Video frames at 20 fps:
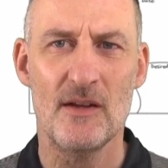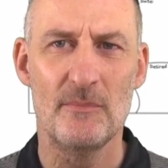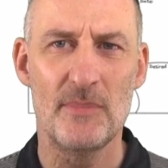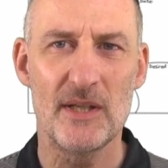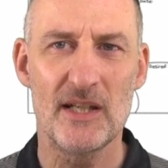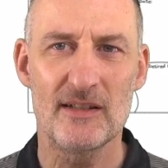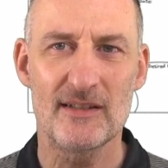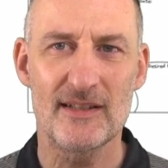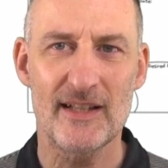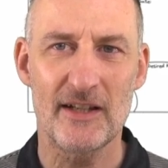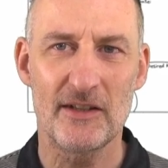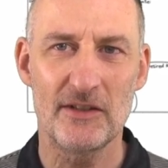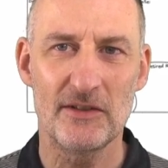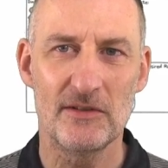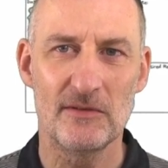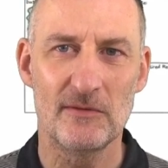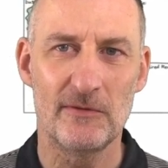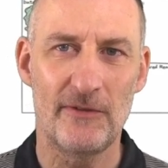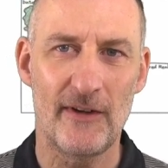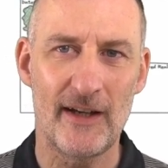Because I
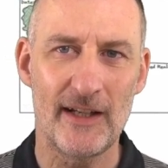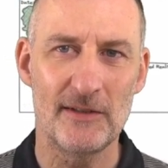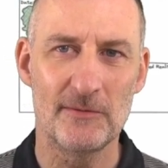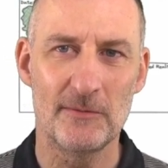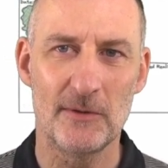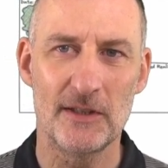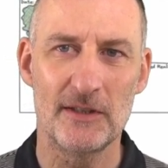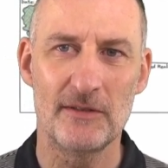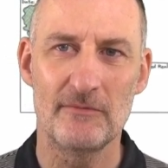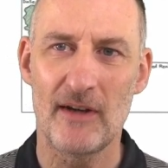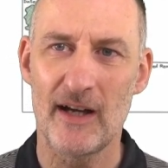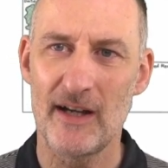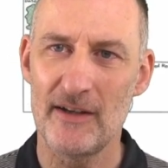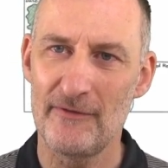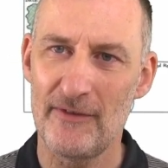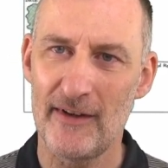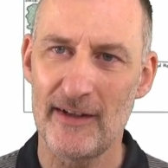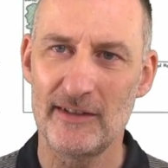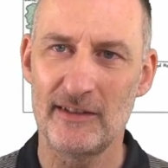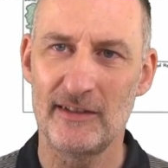couldn't find one, I
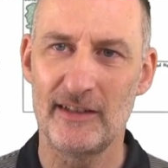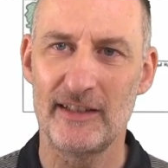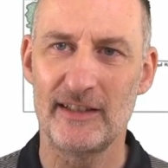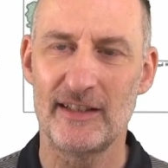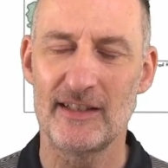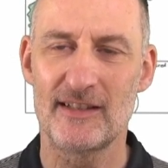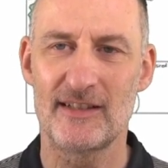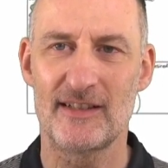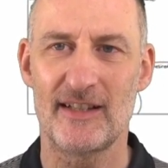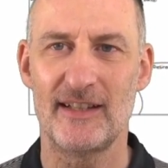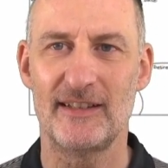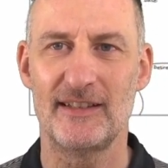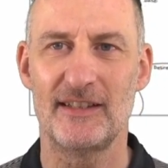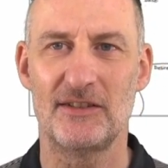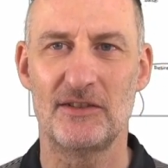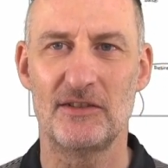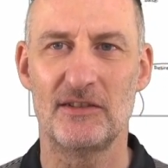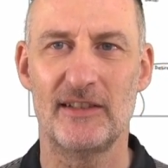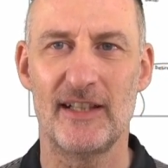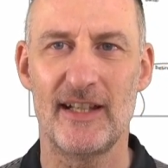finally
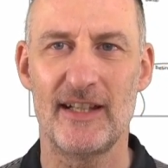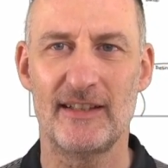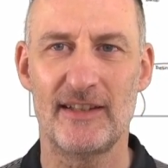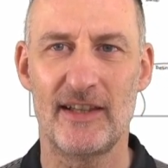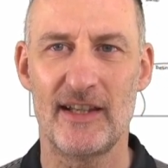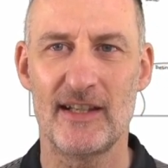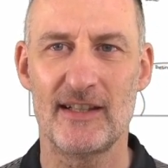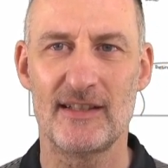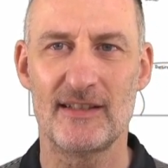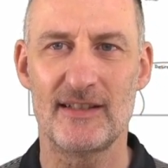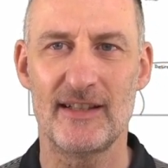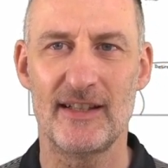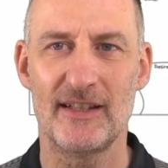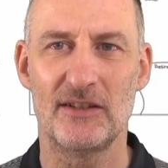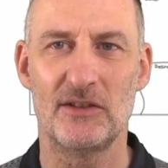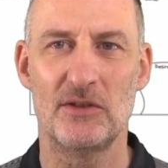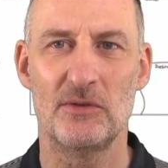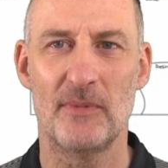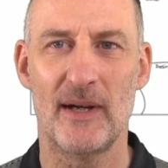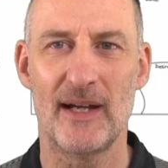decided to take things
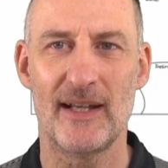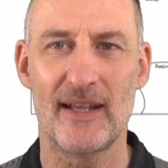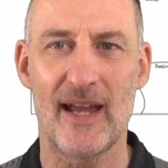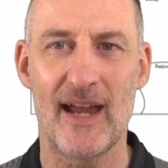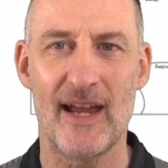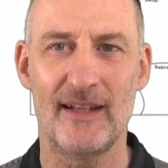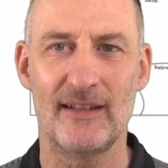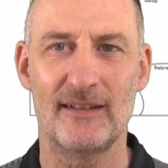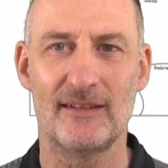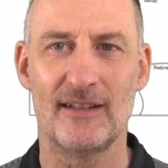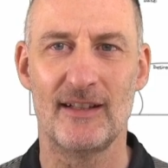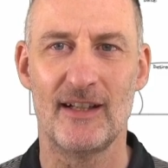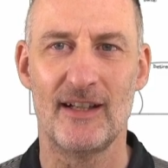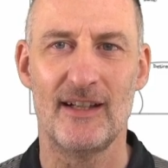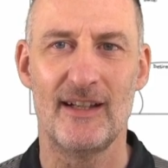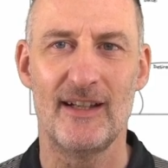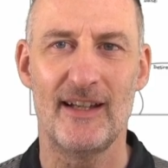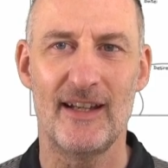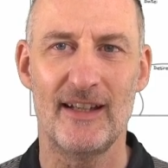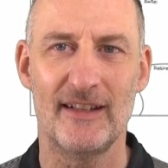into my hand,
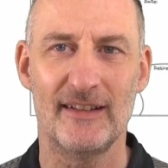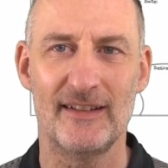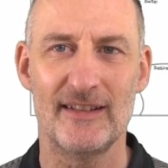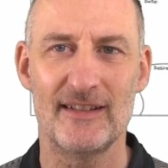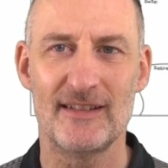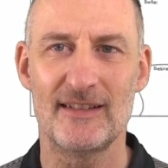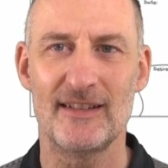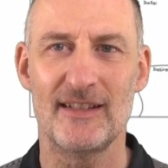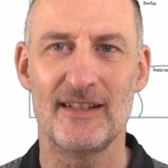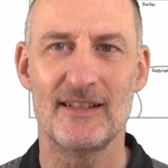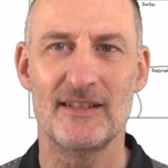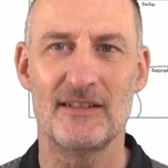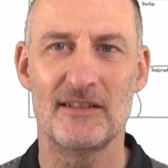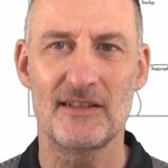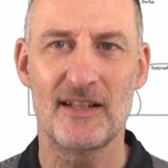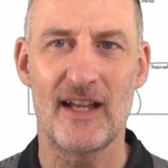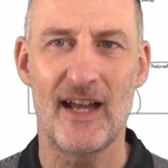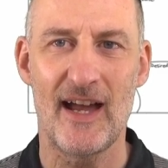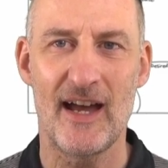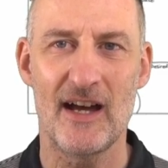and this
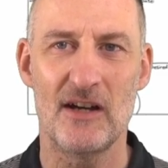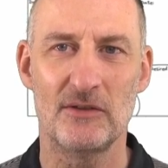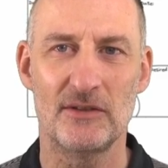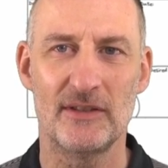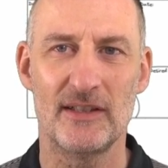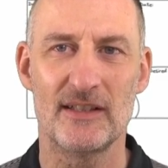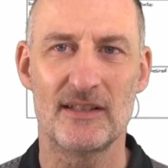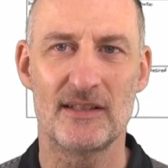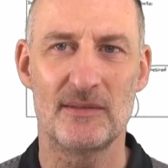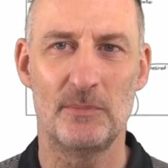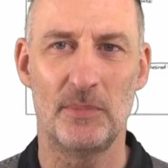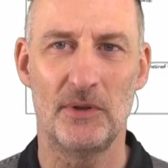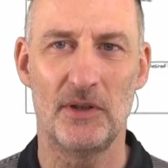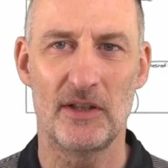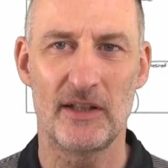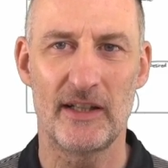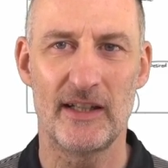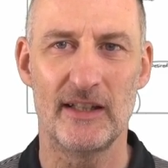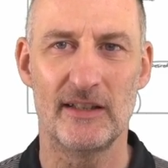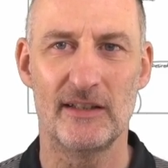is how this
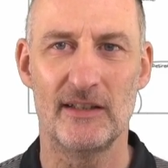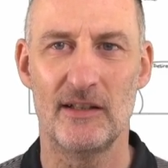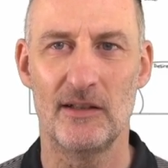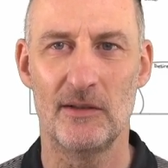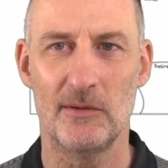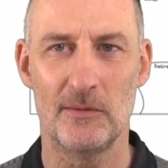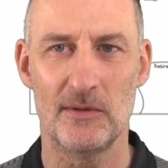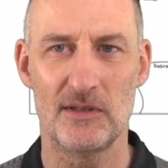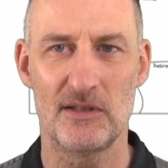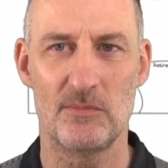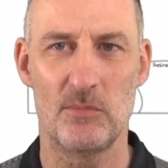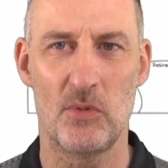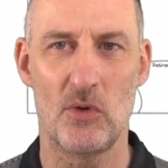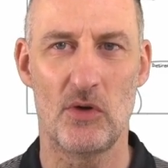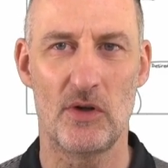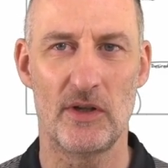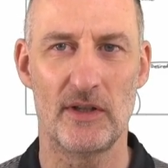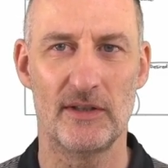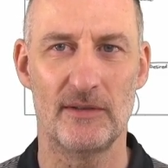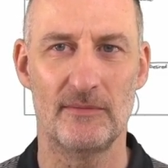plugin was
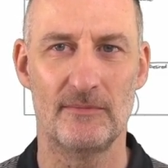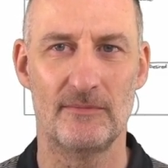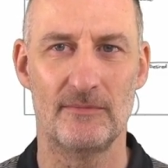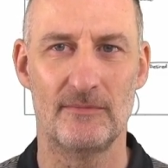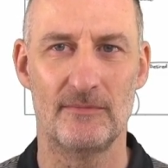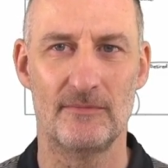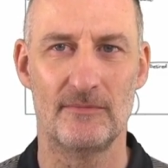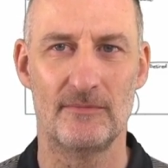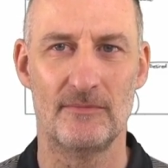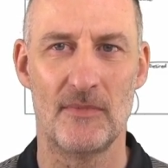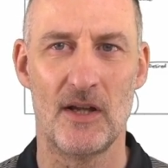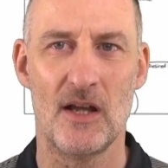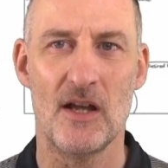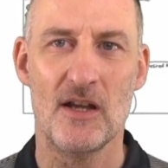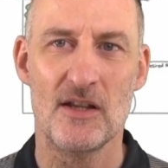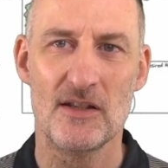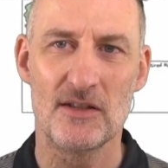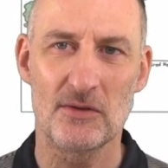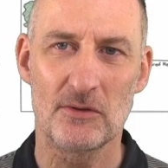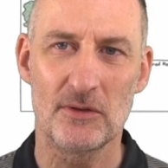born.
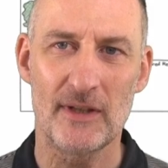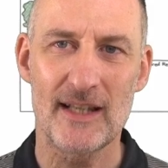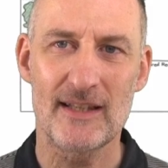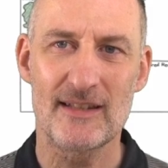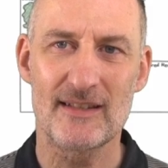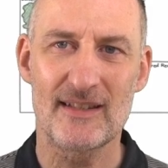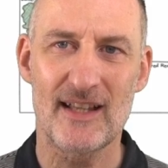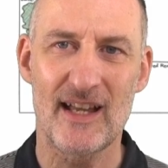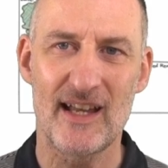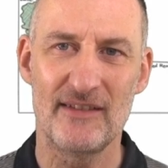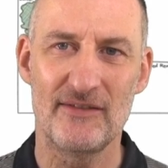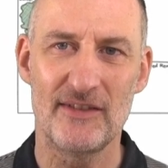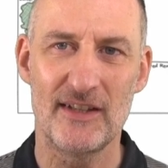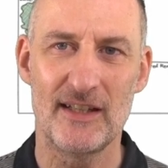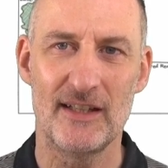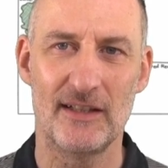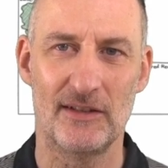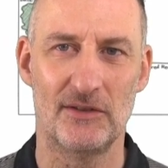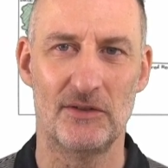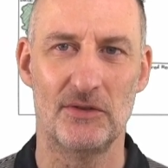So let's dive
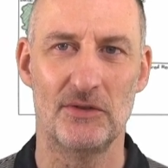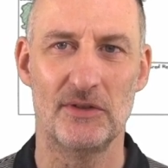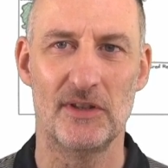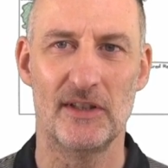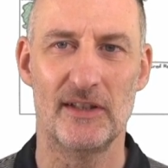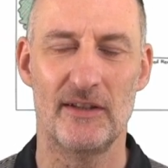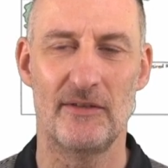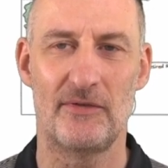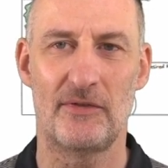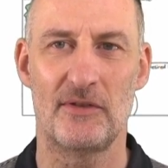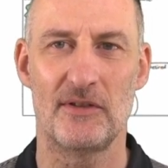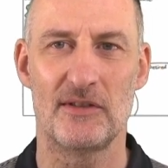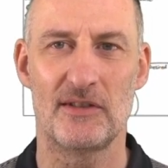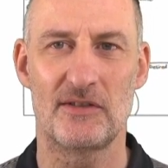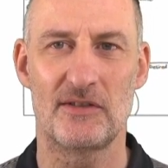into the different